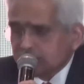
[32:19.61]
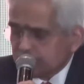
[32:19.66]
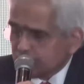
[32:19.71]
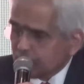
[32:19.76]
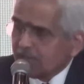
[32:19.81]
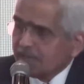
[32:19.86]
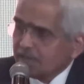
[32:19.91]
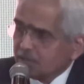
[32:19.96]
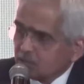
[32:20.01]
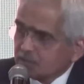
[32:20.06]

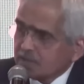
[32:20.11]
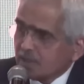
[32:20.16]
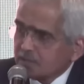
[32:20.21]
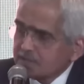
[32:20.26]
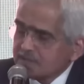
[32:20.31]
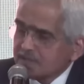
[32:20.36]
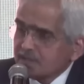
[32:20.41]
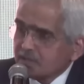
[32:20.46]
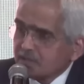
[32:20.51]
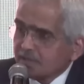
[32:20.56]
July
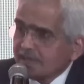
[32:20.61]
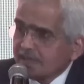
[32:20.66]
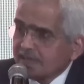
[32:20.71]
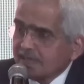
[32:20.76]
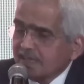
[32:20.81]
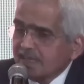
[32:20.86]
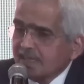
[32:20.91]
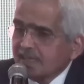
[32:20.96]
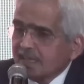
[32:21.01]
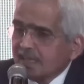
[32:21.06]

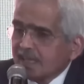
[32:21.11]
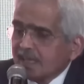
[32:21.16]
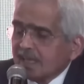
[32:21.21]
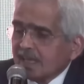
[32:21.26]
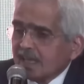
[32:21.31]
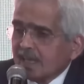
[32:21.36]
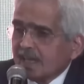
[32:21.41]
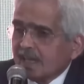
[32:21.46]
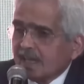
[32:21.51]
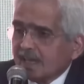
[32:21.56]
2020,
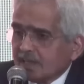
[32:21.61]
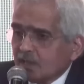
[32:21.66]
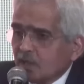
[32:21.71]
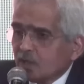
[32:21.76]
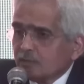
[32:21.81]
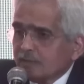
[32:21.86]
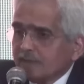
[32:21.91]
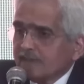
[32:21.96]
along